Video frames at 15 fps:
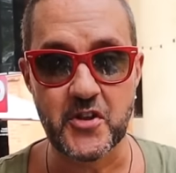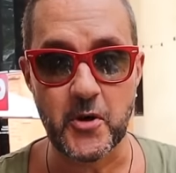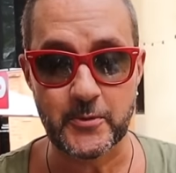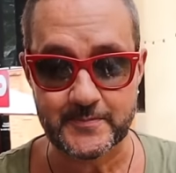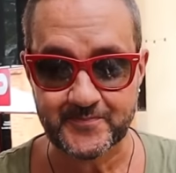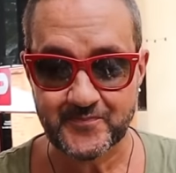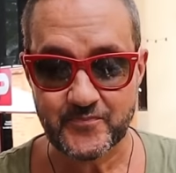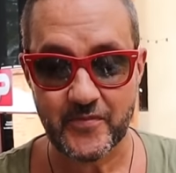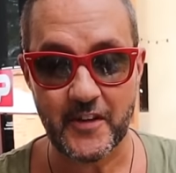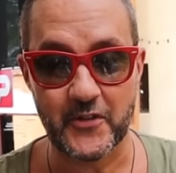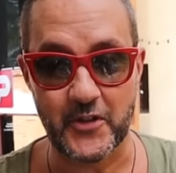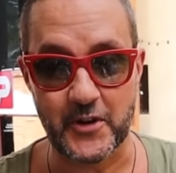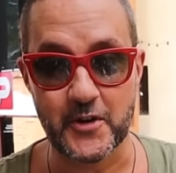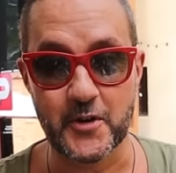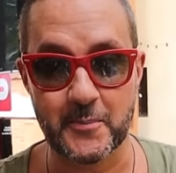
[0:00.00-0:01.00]
though,
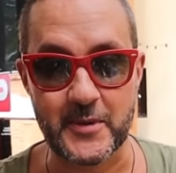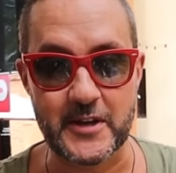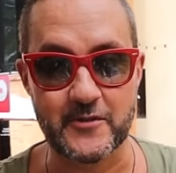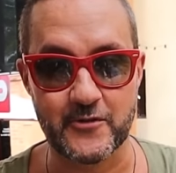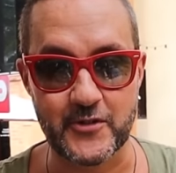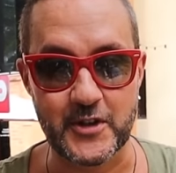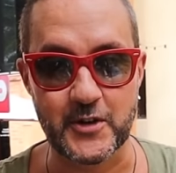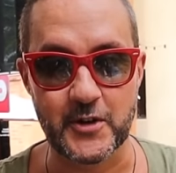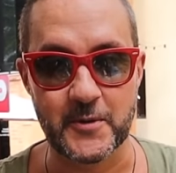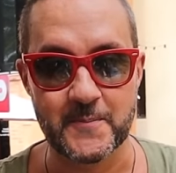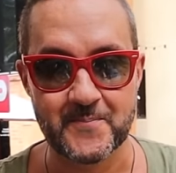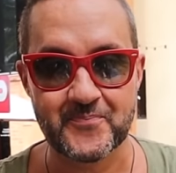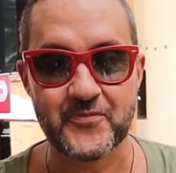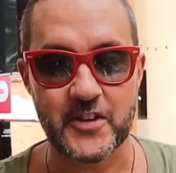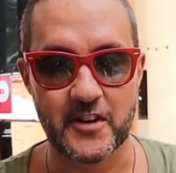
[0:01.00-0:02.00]
the European feel
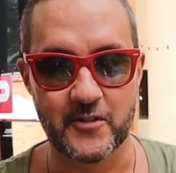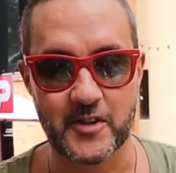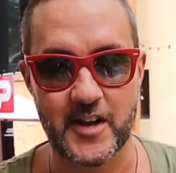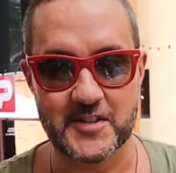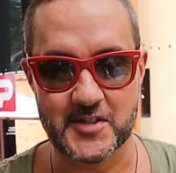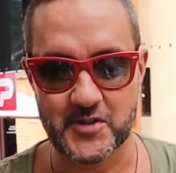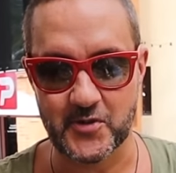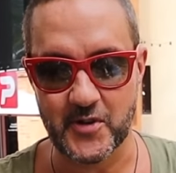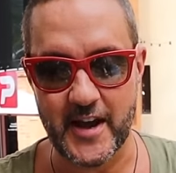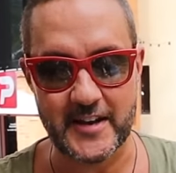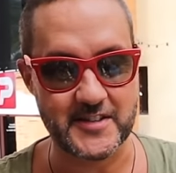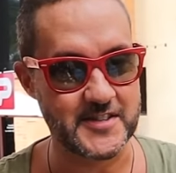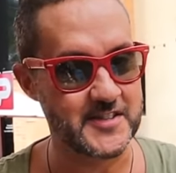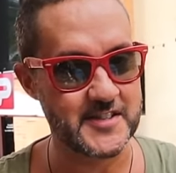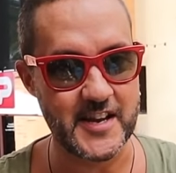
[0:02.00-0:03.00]
of Las
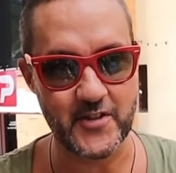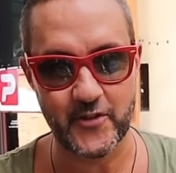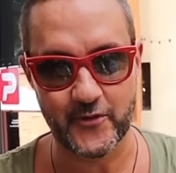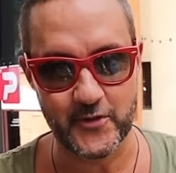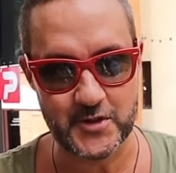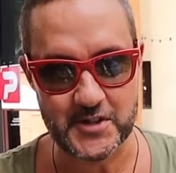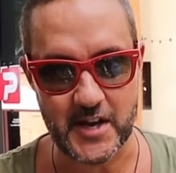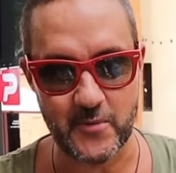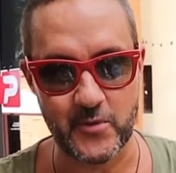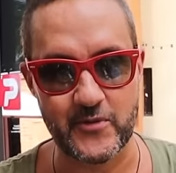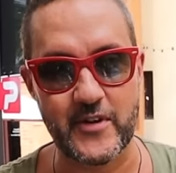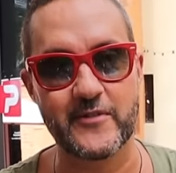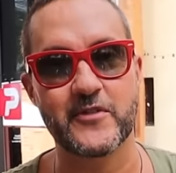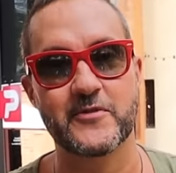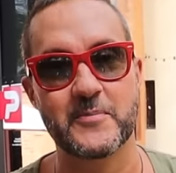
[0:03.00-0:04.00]
Terrenas. It's not the first time we've ever